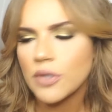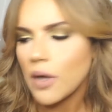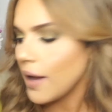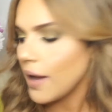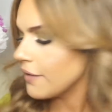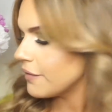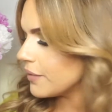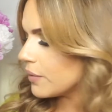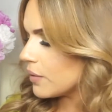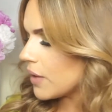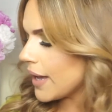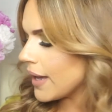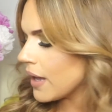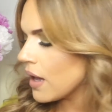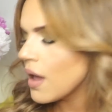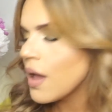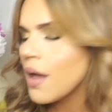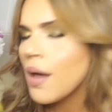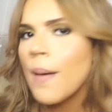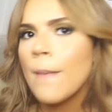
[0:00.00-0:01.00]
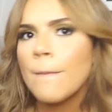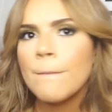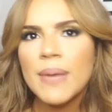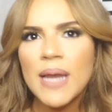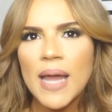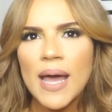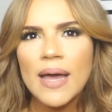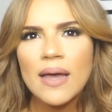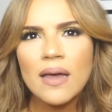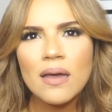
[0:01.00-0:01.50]
I feel like
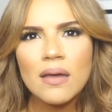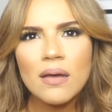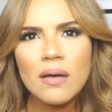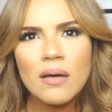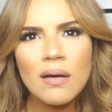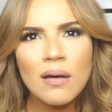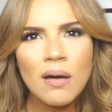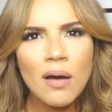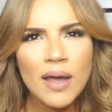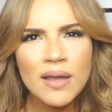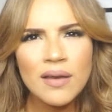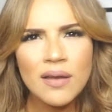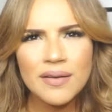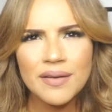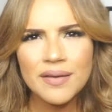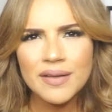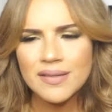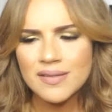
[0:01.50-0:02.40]
black eyeliner